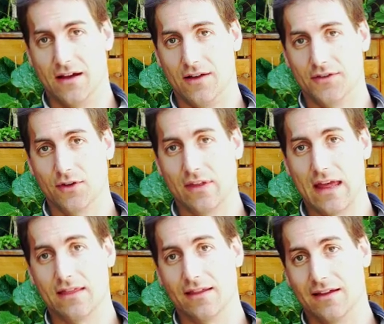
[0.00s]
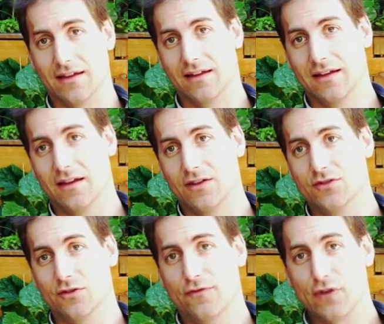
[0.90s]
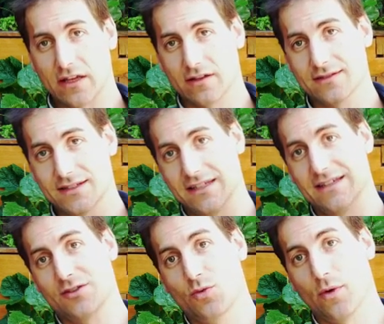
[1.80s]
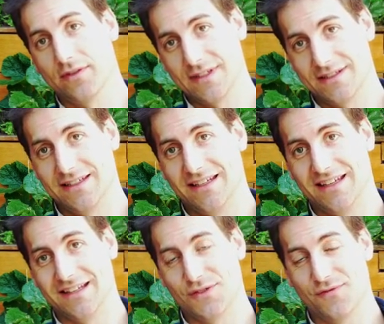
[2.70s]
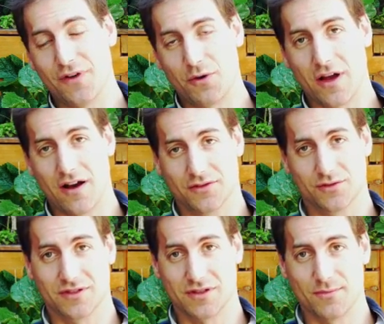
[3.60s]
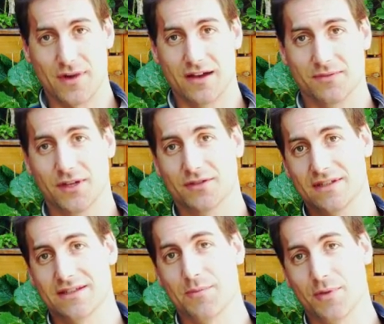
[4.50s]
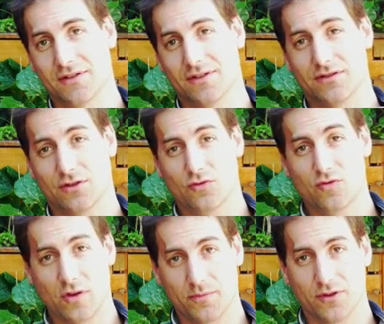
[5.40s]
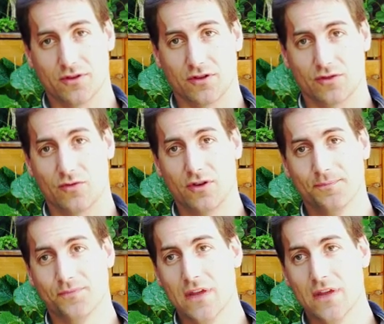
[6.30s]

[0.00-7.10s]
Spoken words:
So then the frequency, the quantity, it's very hard to determine because it depends on the crop you're going to grow.